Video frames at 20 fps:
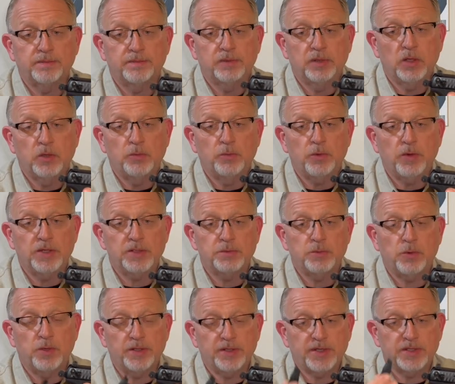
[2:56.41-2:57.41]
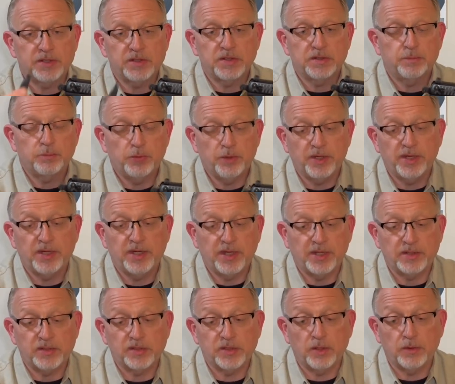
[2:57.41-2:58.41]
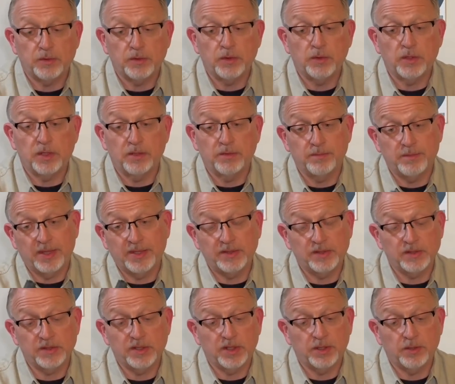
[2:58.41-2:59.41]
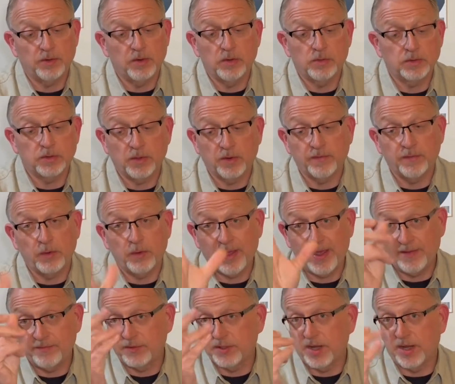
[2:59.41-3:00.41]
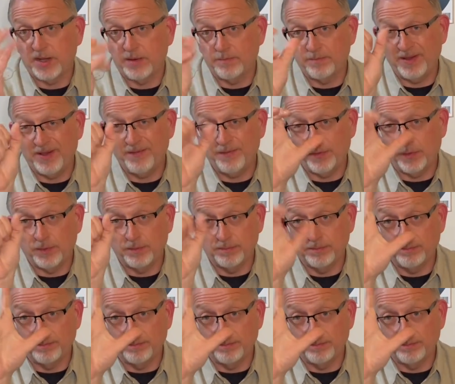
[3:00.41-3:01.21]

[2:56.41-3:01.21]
low price point, that's pretty neat. So you can make this thing your own. So if you have giant Bigfoot